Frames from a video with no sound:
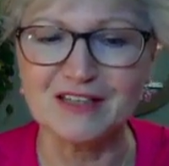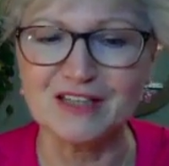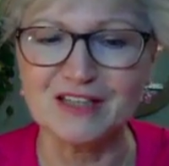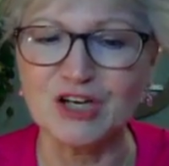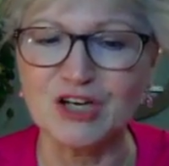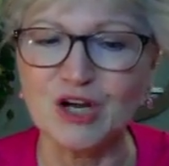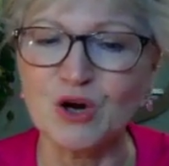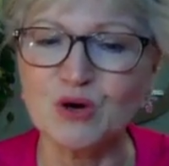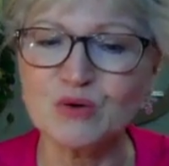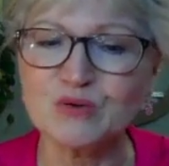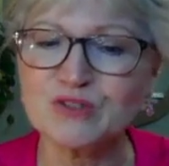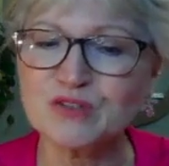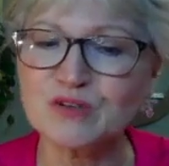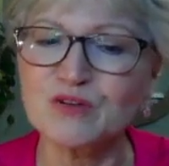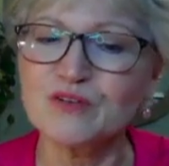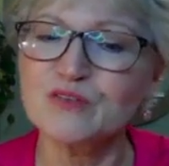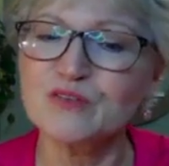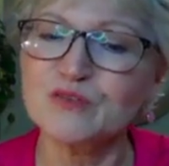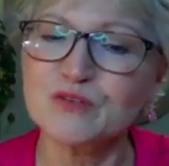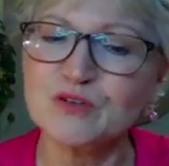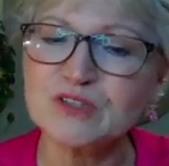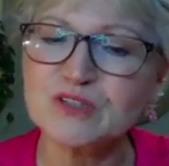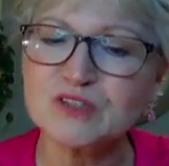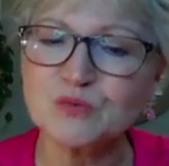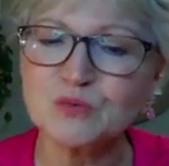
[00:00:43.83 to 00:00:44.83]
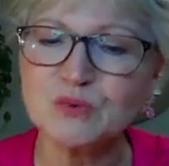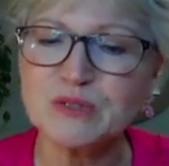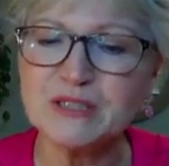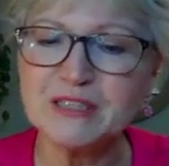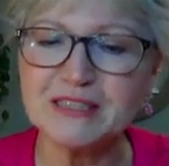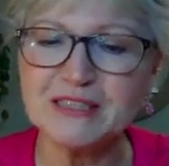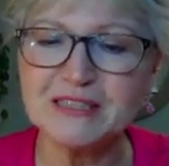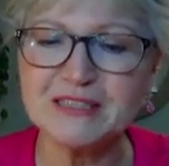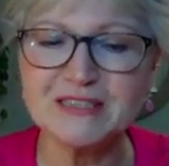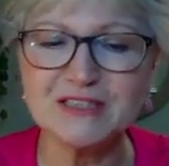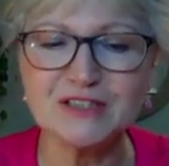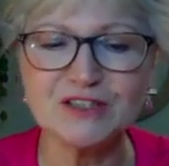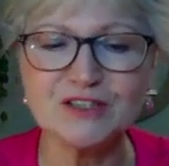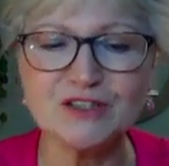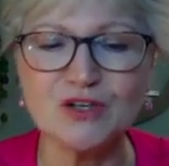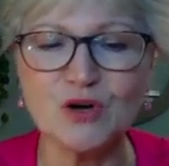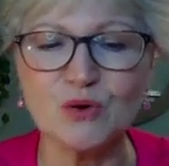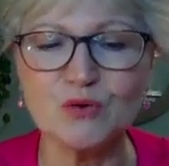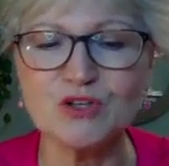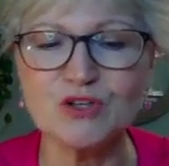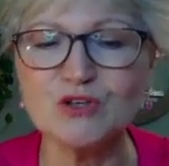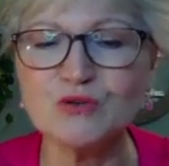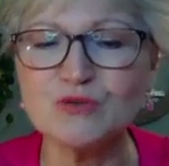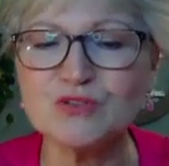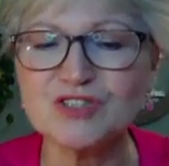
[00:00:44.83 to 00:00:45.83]
So the first one is,
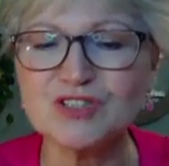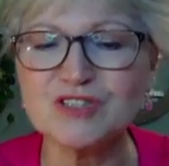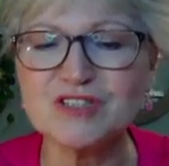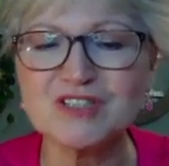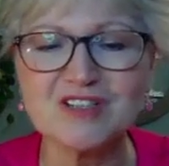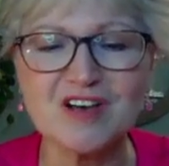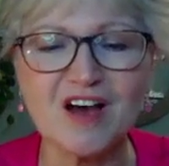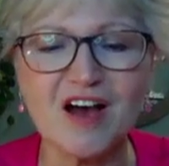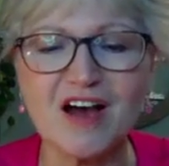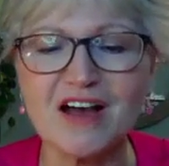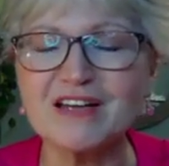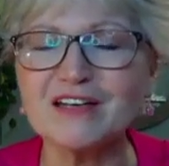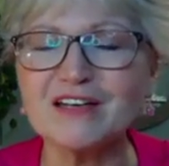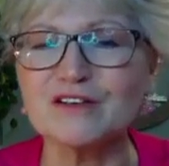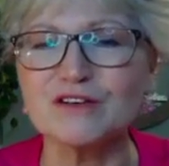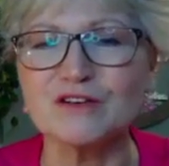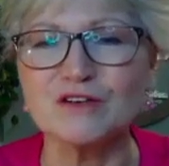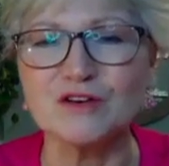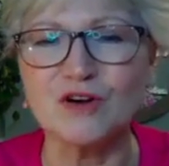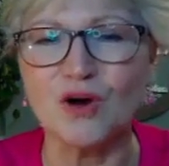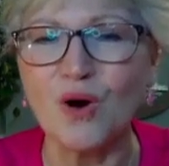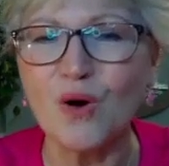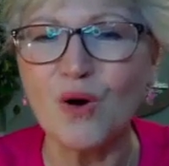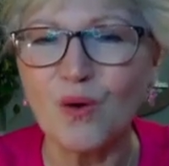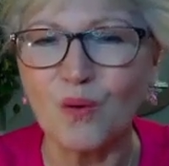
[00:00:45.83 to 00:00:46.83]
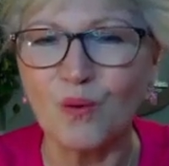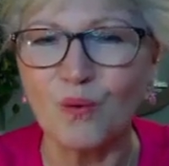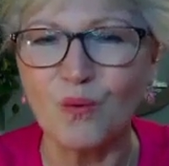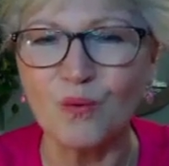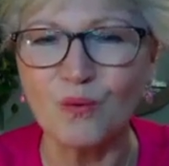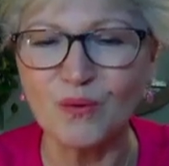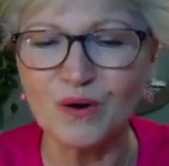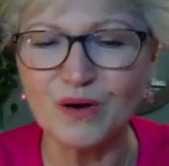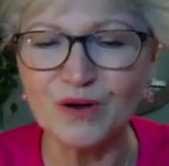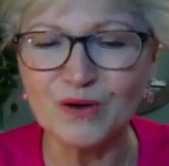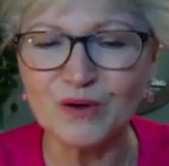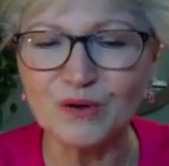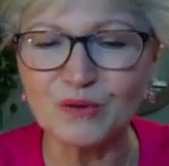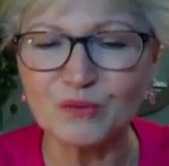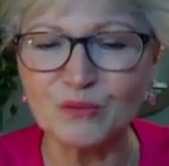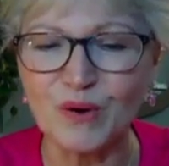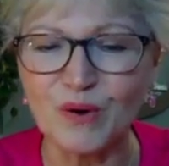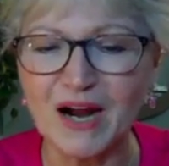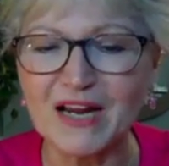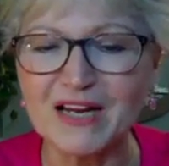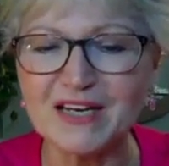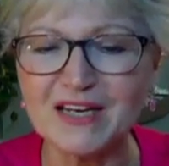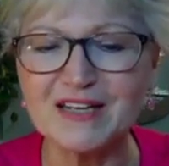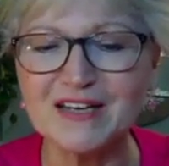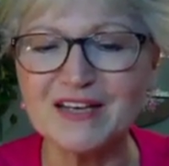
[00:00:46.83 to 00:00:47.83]
you just kind of know,
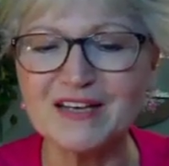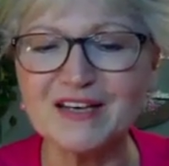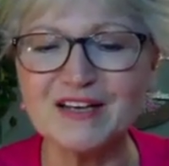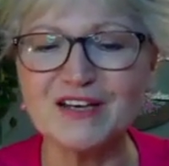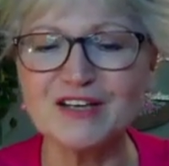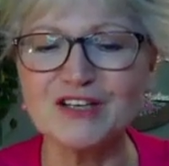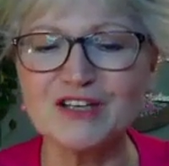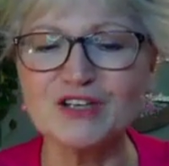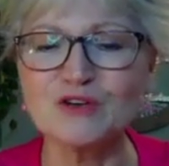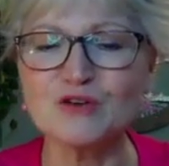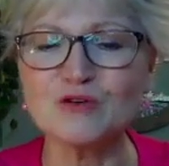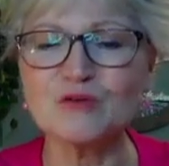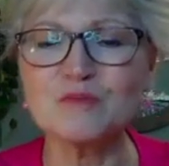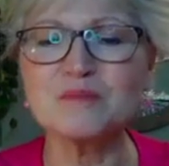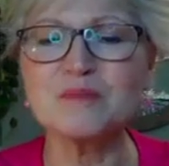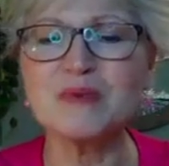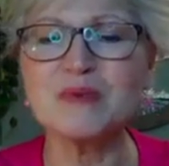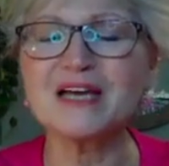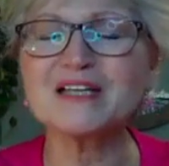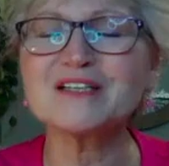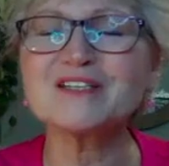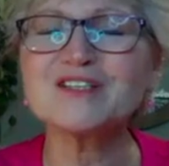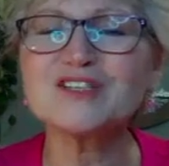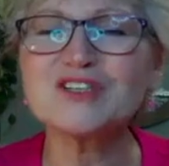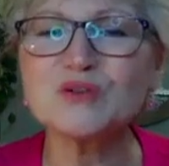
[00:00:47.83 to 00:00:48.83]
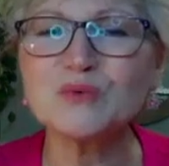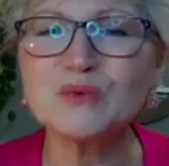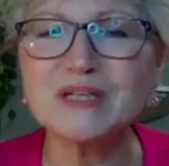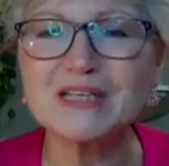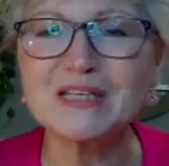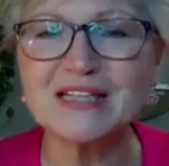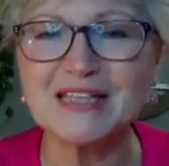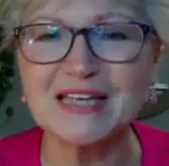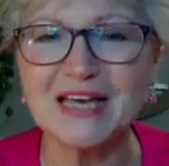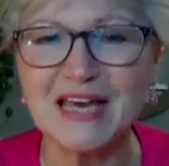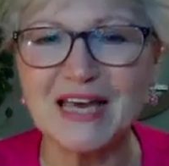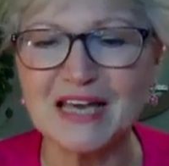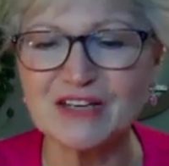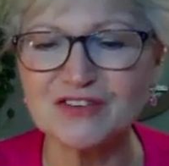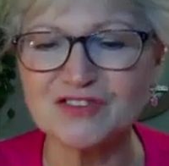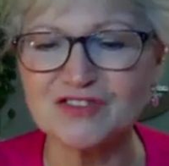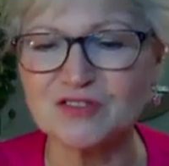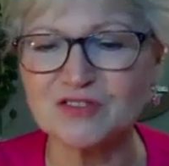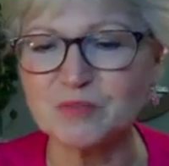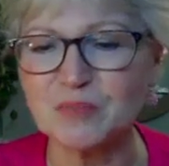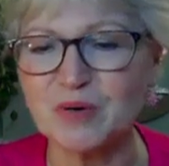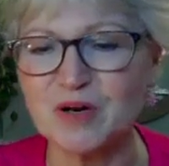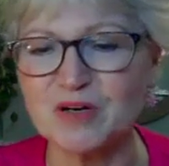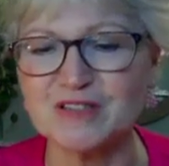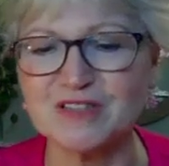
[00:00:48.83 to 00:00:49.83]
right? You're meant to engage
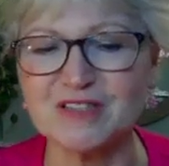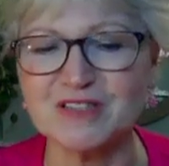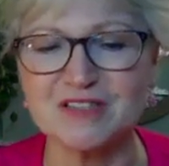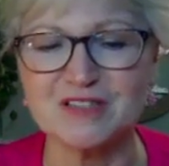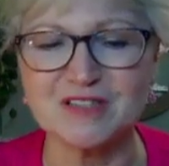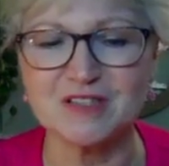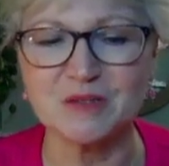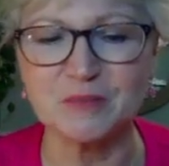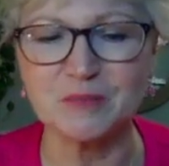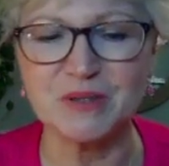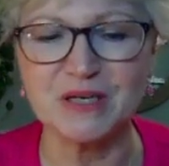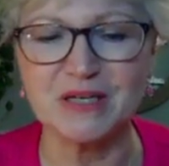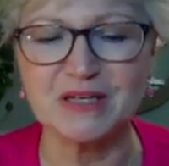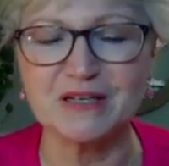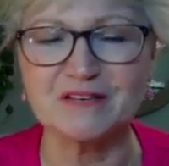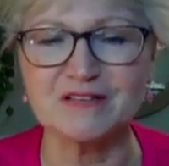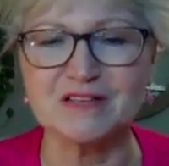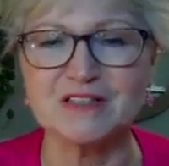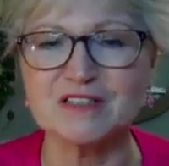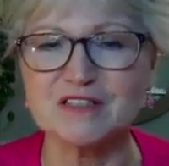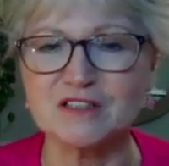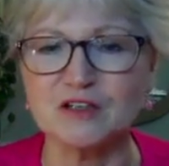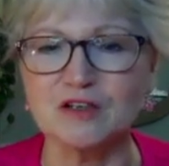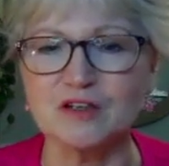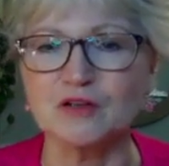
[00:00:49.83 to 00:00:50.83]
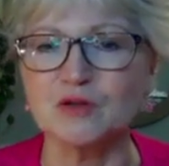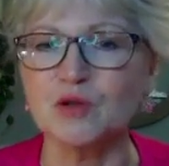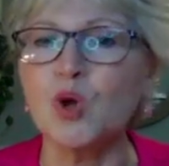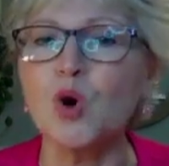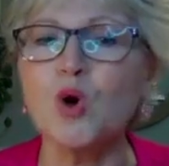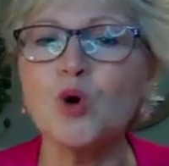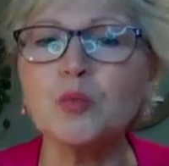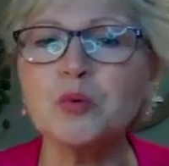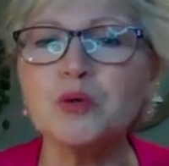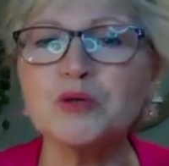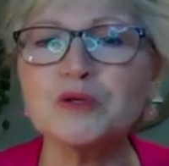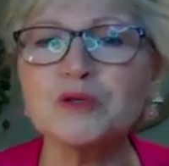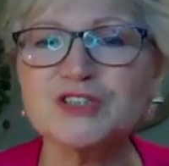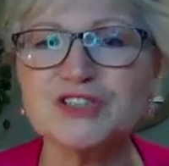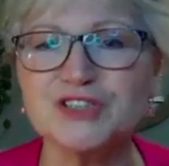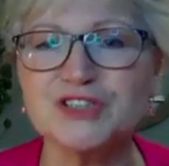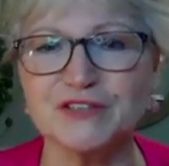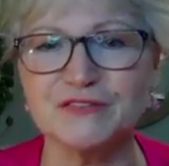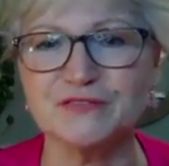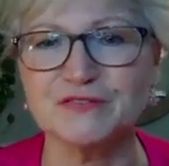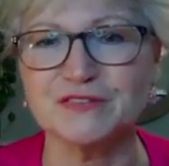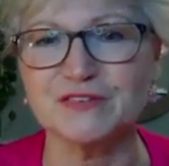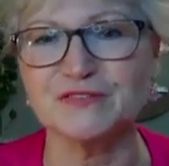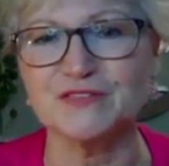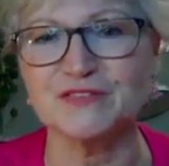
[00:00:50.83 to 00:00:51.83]
and participate in this global
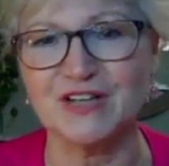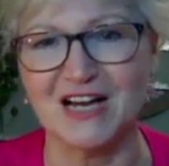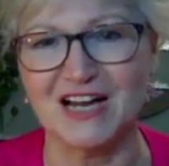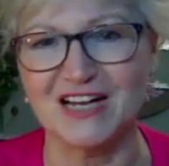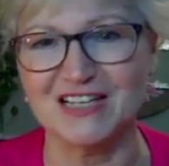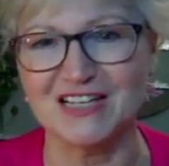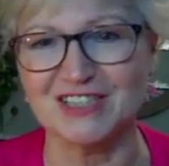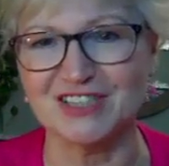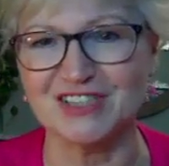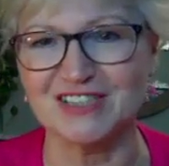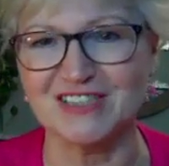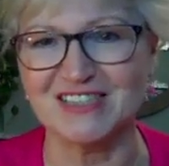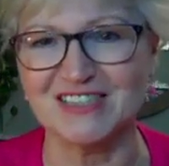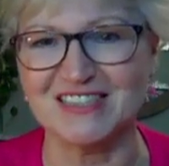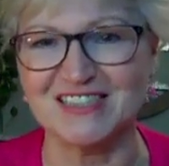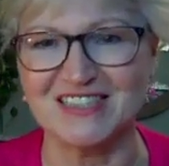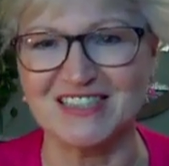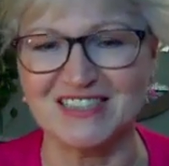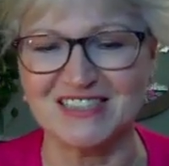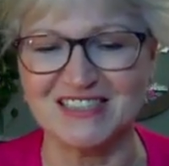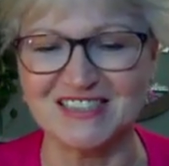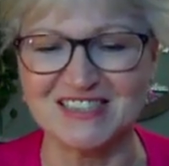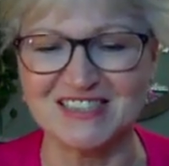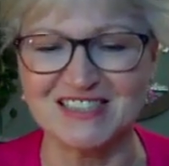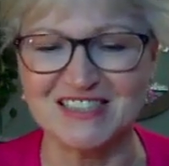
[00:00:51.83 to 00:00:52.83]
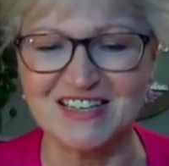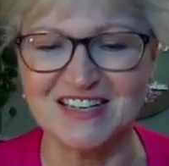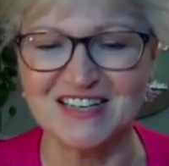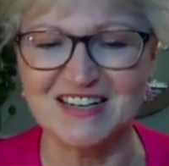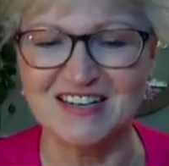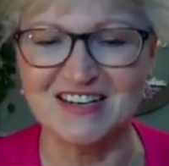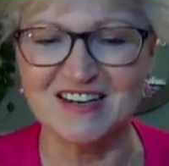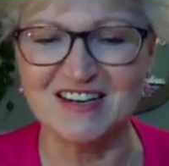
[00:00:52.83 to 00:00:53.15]
shift of consciousness.